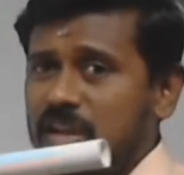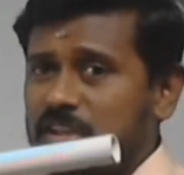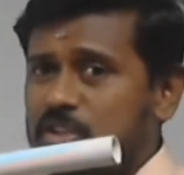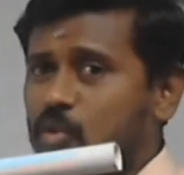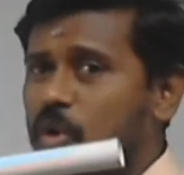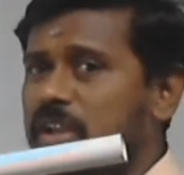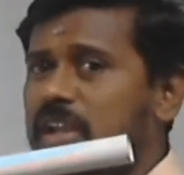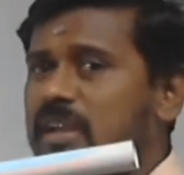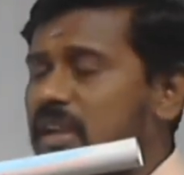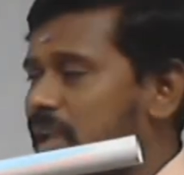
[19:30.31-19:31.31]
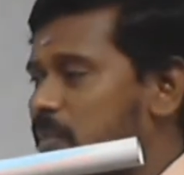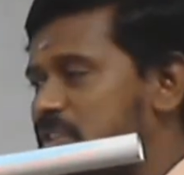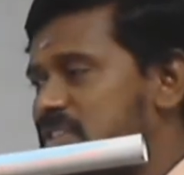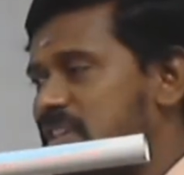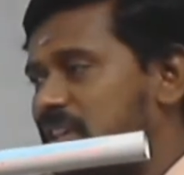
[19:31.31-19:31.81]
Its one end name
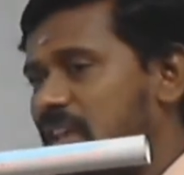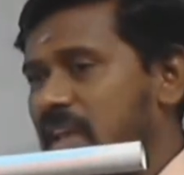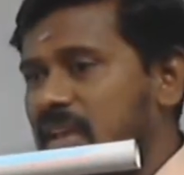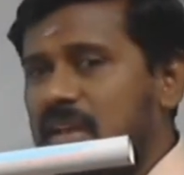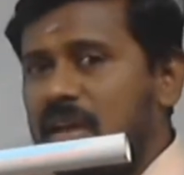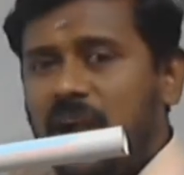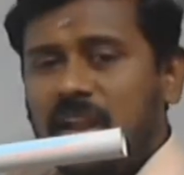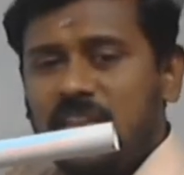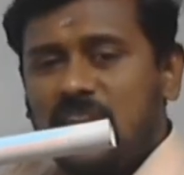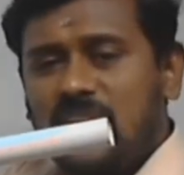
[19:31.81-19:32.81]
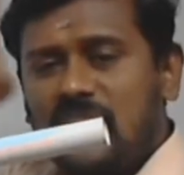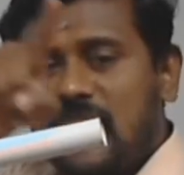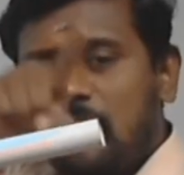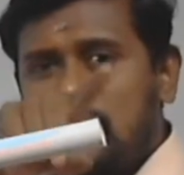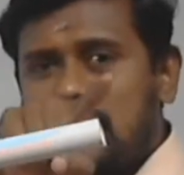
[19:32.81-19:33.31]
is A, another end
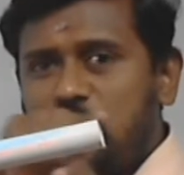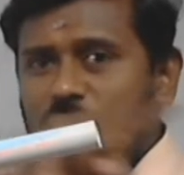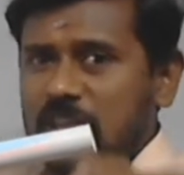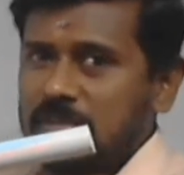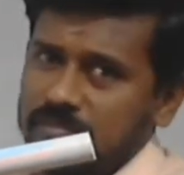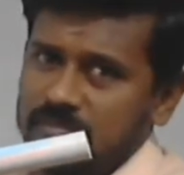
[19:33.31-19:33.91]
name is B.